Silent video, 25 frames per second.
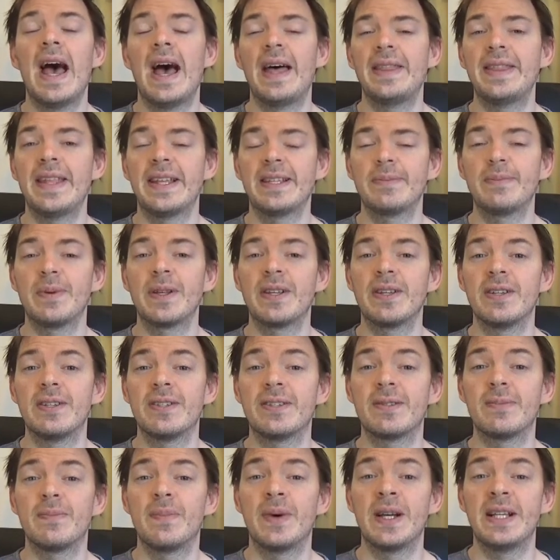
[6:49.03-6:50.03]
and that's
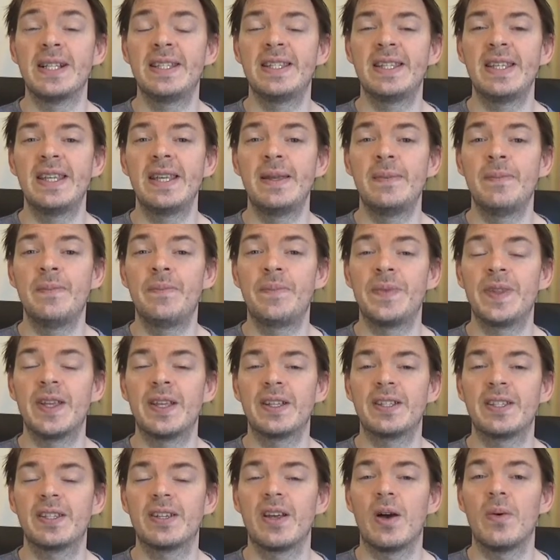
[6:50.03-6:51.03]
because my team to